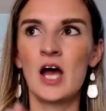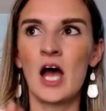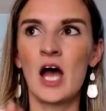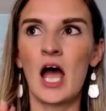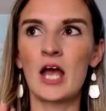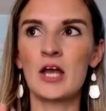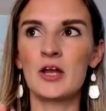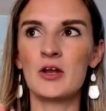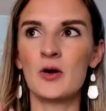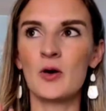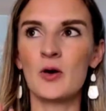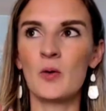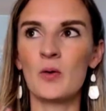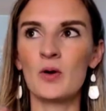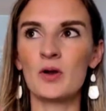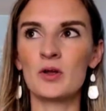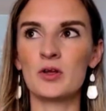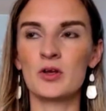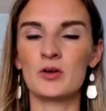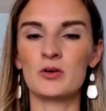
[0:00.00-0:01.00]
I
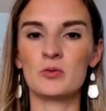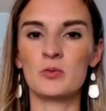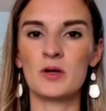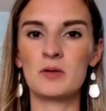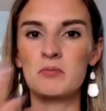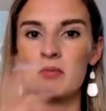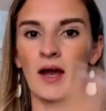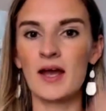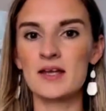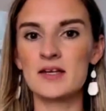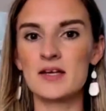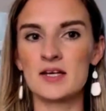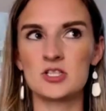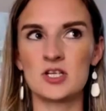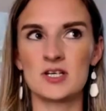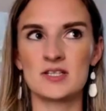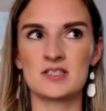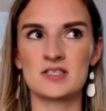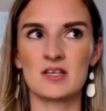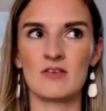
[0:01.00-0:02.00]
know, when my
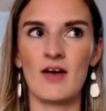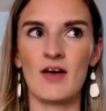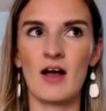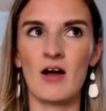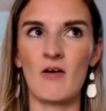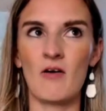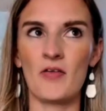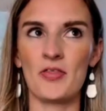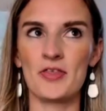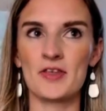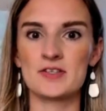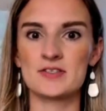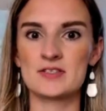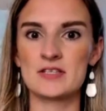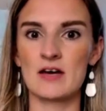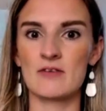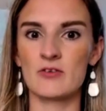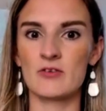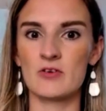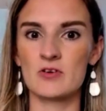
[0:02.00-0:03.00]
digestive health
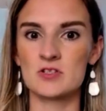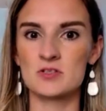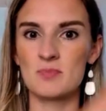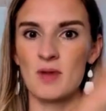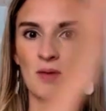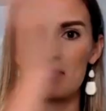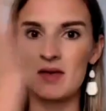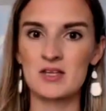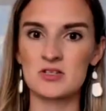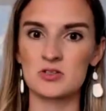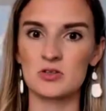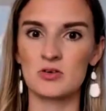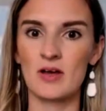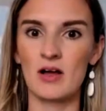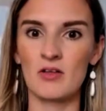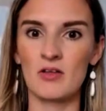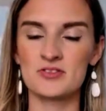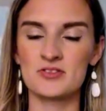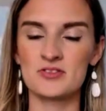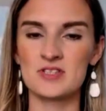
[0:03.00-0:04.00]
suffers, my mental
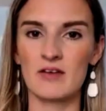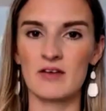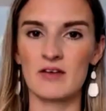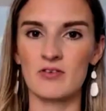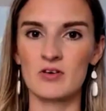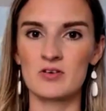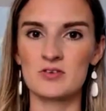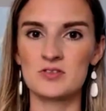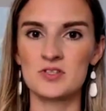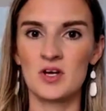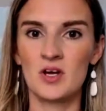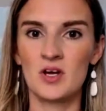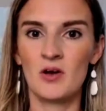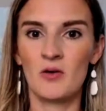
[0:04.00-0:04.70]
health suffers.